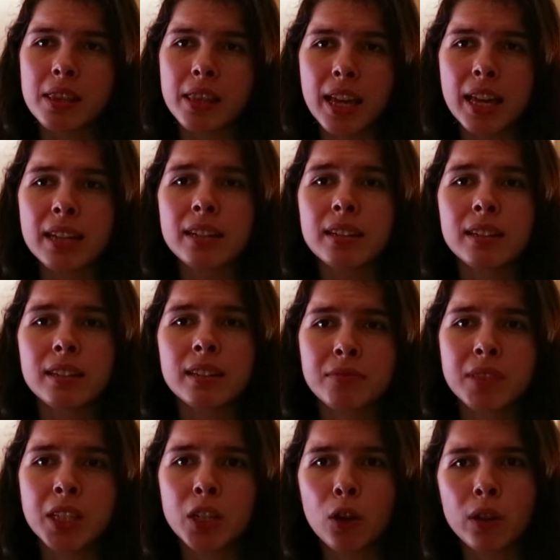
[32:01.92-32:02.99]
then,
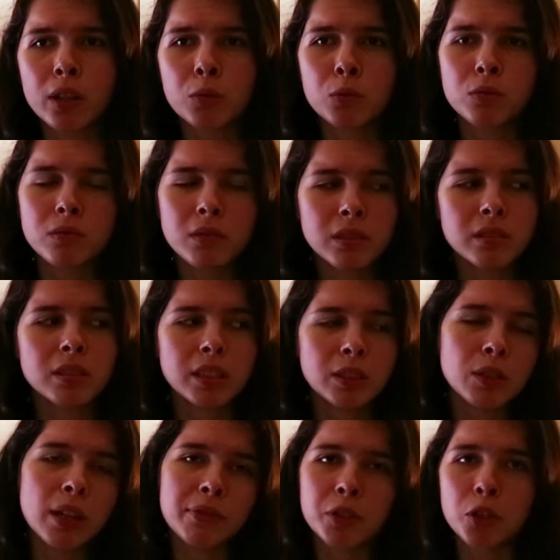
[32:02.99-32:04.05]

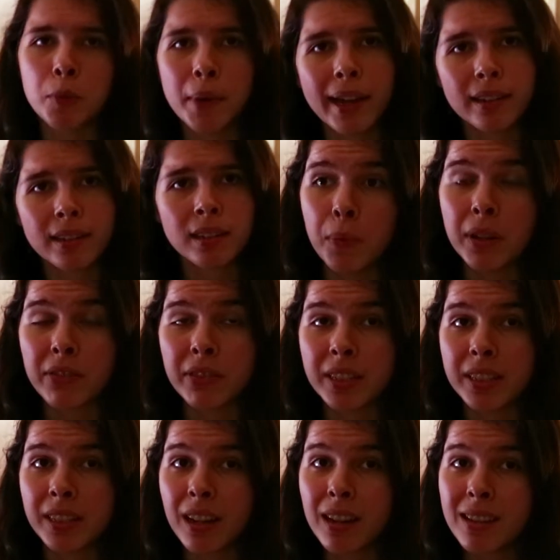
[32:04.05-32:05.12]
it'll have to go back. But if it
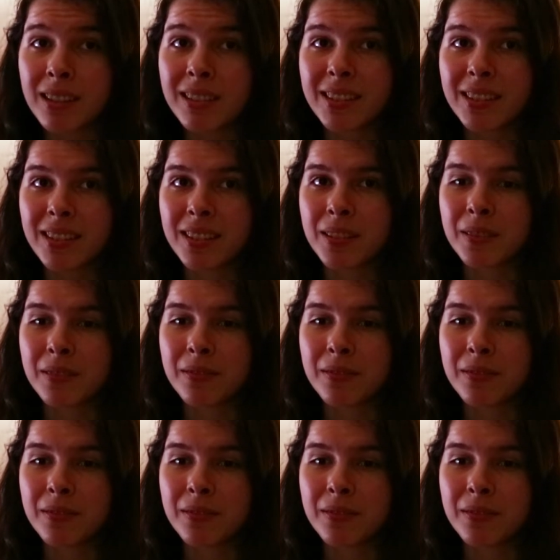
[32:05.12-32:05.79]
does,